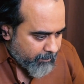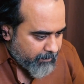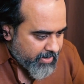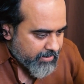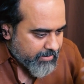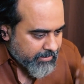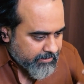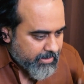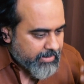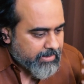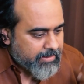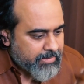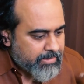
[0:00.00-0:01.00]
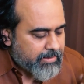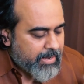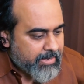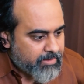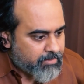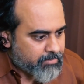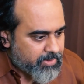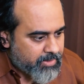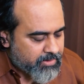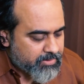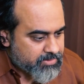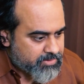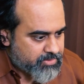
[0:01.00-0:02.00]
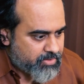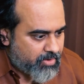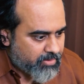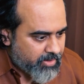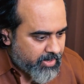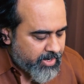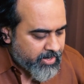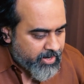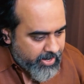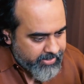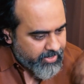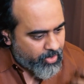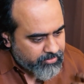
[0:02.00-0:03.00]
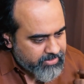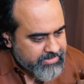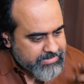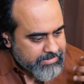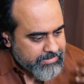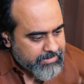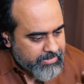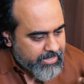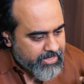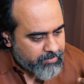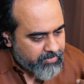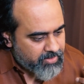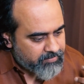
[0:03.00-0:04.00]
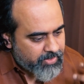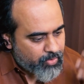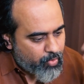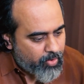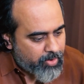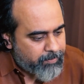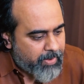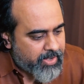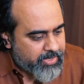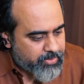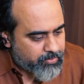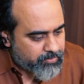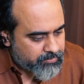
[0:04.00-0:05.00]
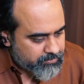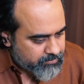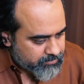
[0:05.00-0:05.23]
making the inner animal stronger, and now this inner animal will overpower you.